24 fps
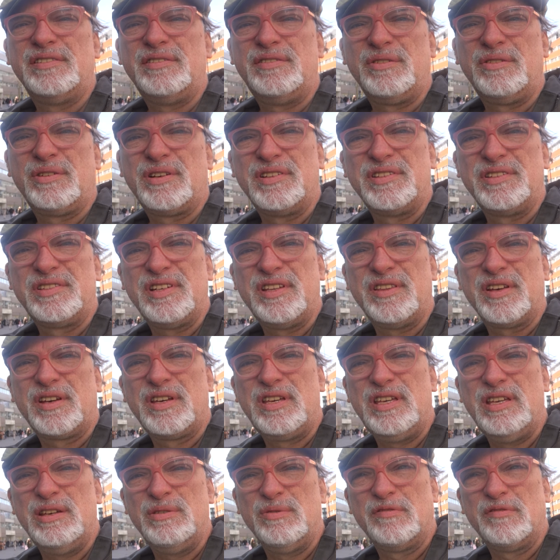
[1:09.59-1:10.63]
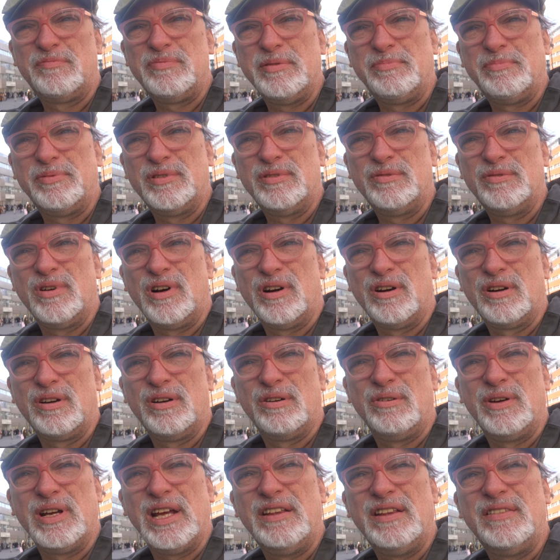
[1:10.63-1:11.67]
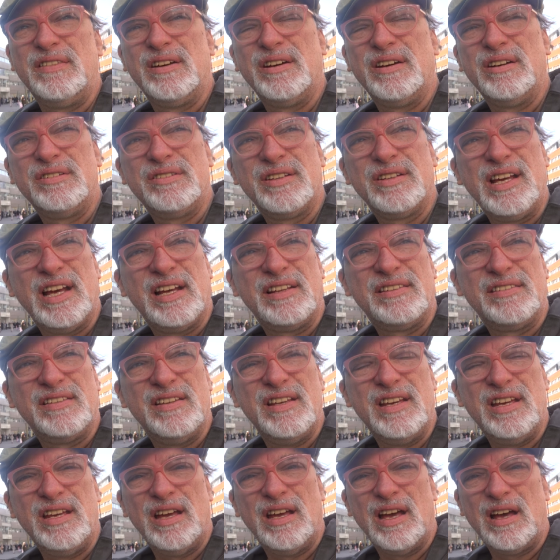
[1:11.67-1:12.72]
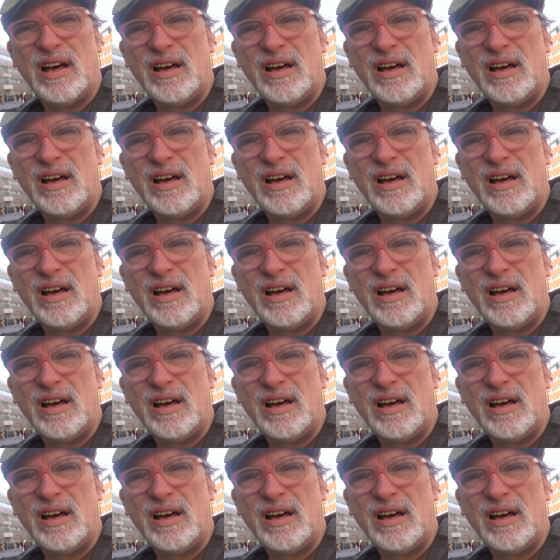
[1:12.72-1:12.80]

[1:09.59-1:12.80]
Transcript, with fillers: you can see the queue of people who are going in there to get the